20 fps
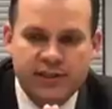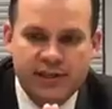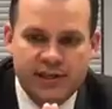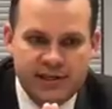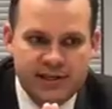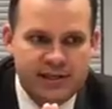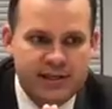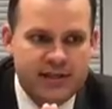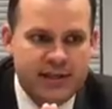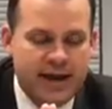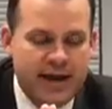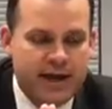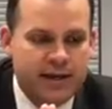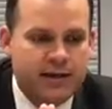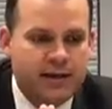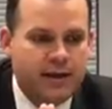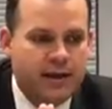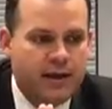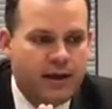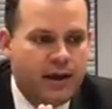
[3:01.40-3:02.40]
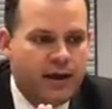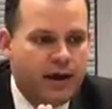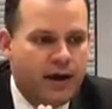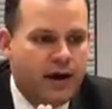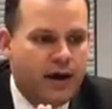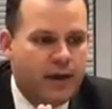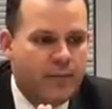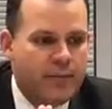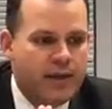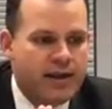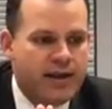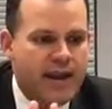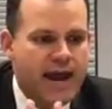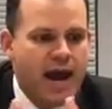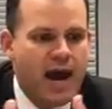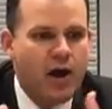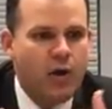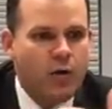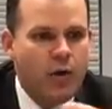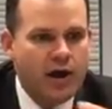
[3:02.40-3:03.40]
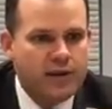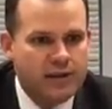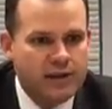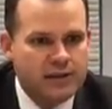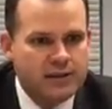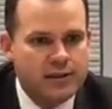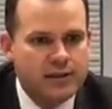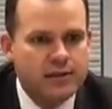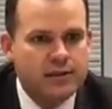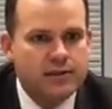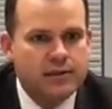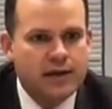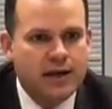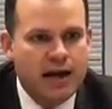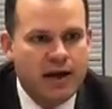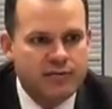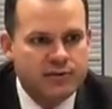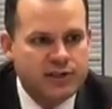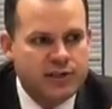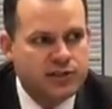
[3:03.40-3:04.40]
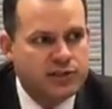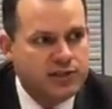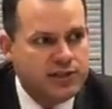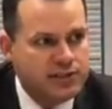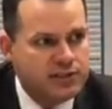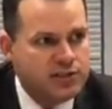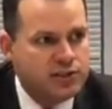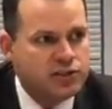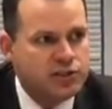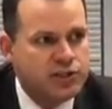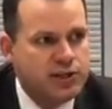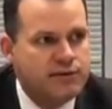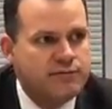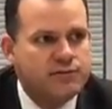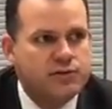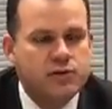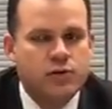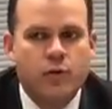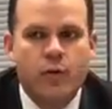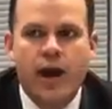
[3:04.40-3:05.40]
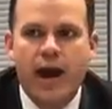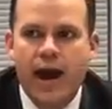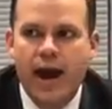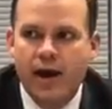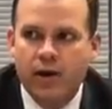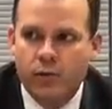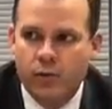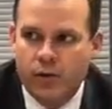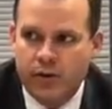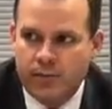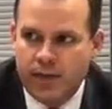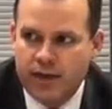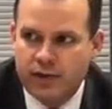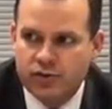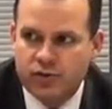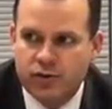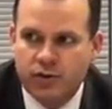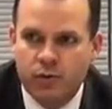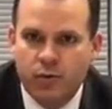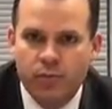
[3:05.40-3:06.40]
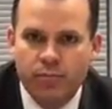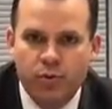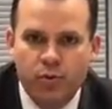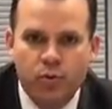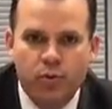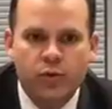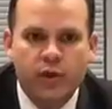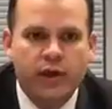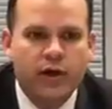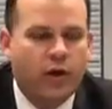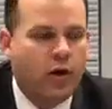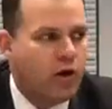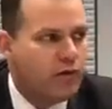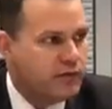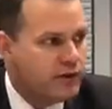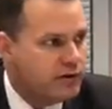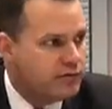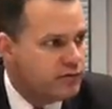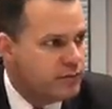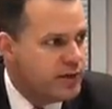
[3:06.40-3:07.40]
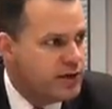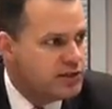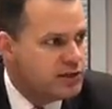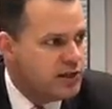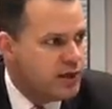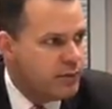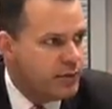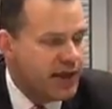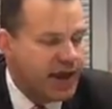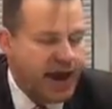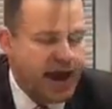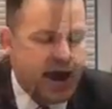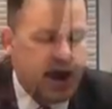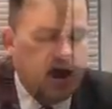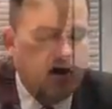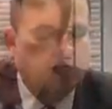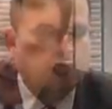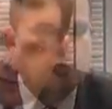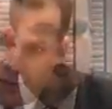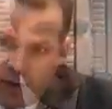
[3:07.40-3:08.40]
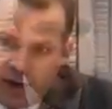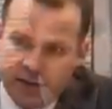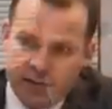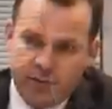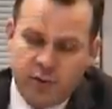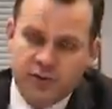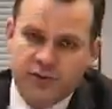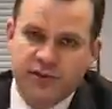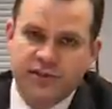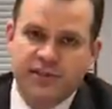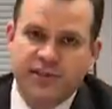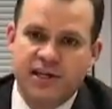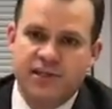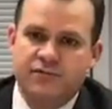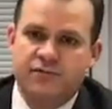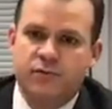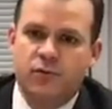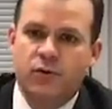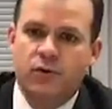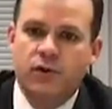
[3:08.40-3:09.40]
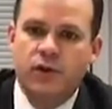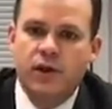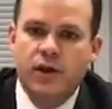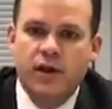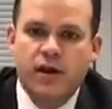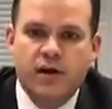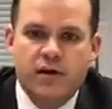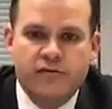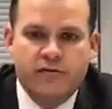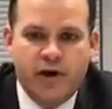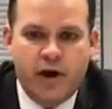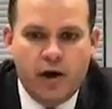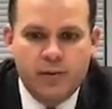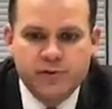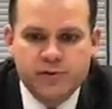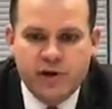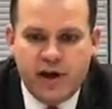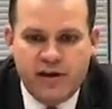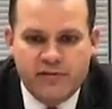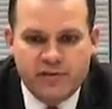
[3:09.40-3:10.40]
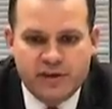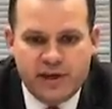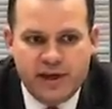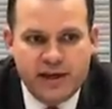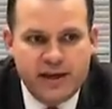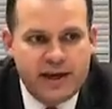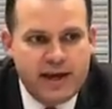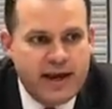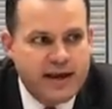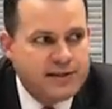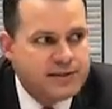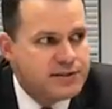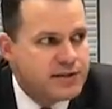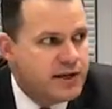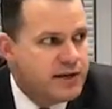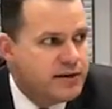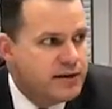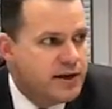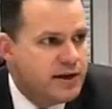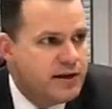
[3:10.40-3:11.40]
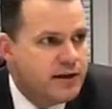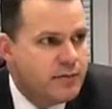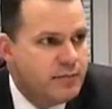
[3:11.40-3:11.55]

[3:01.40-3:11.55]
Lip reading: that they did that. And now I think that the conversation needs to shift to how do we make sure that we're pooling all the information that we have. Successful, probably the most successful firearms trafficking case that